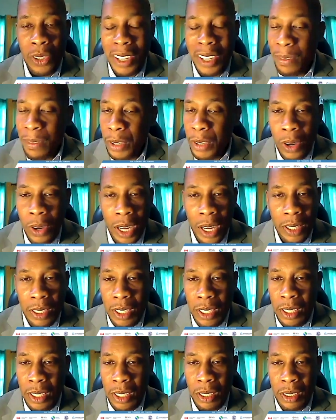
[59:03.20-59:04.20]
Every
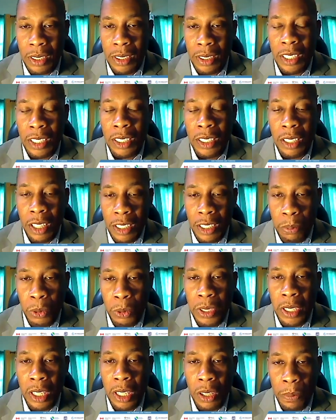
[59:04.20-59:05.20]
crisis does. It does
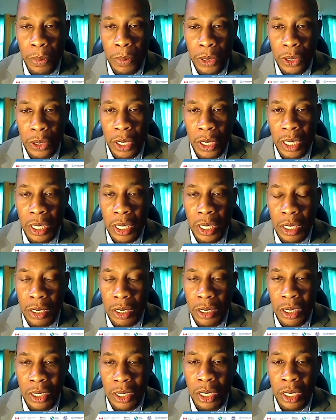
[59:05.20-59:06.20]
present
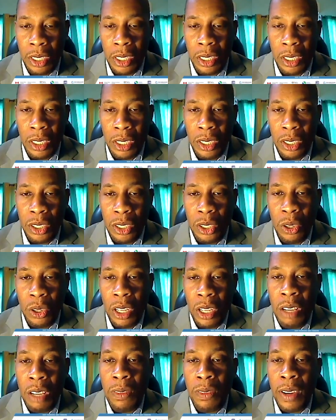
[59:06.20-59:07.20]
opportunities. So
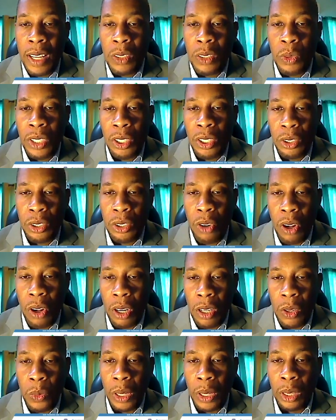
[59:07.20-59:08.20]
even as we
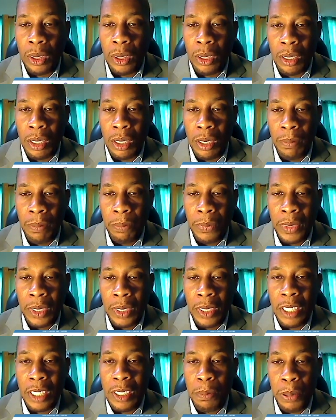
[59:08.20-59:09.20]
struggle with
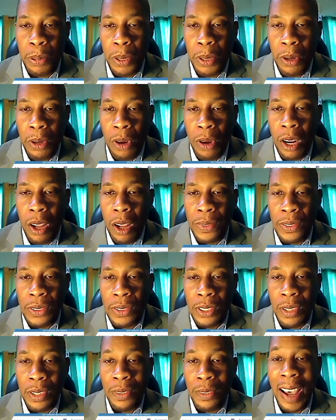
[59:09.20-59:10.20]
this period of
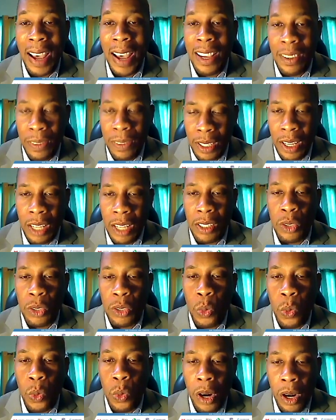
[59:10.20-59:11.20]
surviving, as it
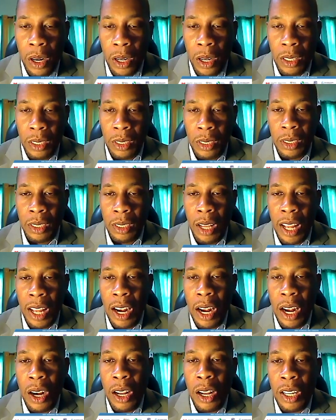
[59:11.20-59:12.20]
were,
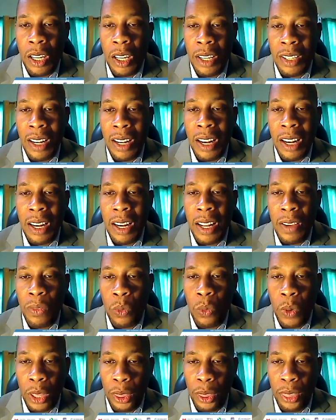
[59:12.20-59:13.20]
and learning to live
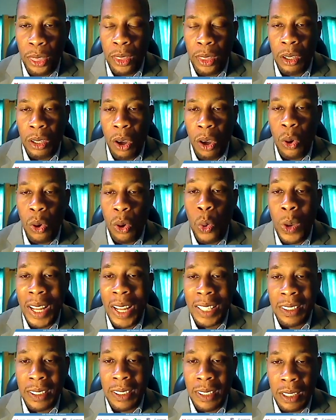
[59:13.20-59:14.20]
with or
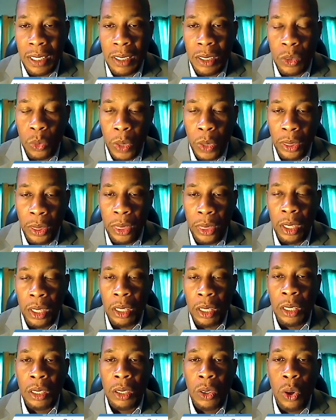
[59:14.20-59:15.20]
coexist with
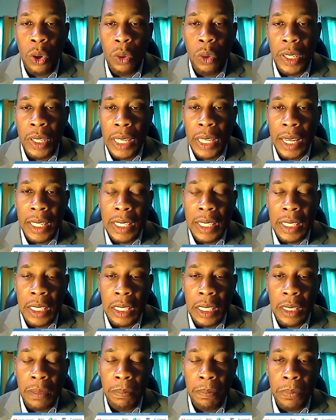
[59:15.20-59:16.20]
COVID
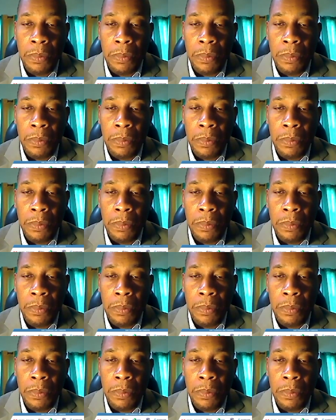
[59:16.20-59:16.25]
19,